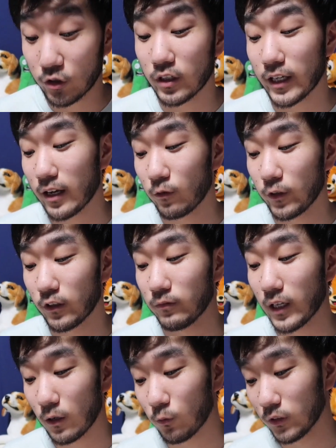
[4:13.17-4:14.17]
can get rid of
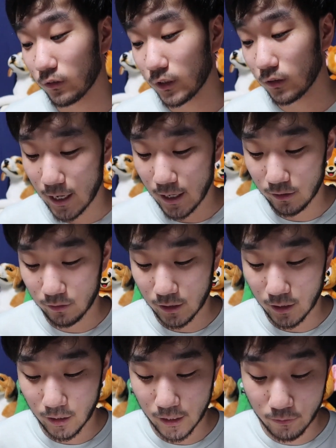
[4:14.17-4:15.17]
that one too. And
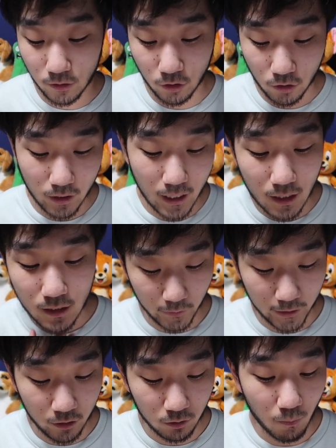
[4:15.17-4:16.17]
if you do that,
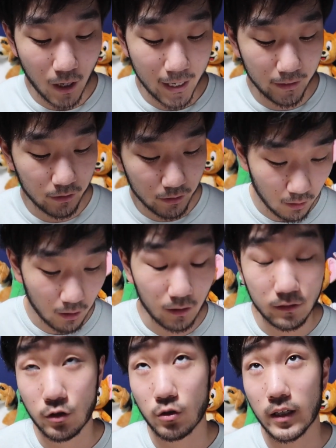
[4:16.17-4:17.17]
it could minus
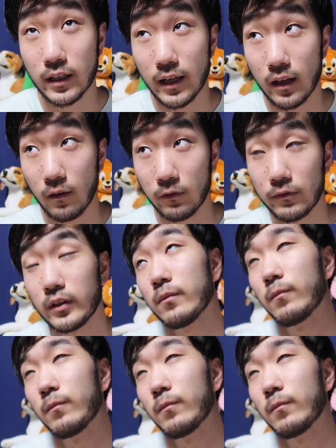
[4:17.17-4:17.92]
150